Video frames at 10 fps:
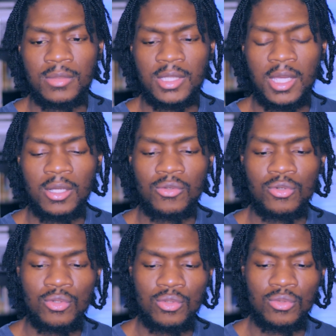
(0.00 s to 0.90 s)
Ted
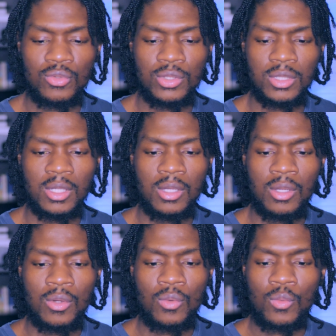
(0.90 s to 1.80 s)
Cruz
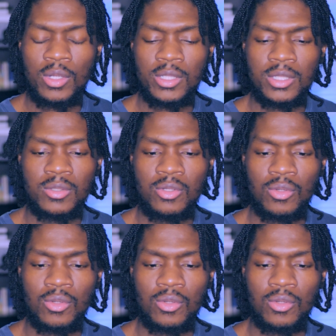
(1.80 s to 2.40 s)
was,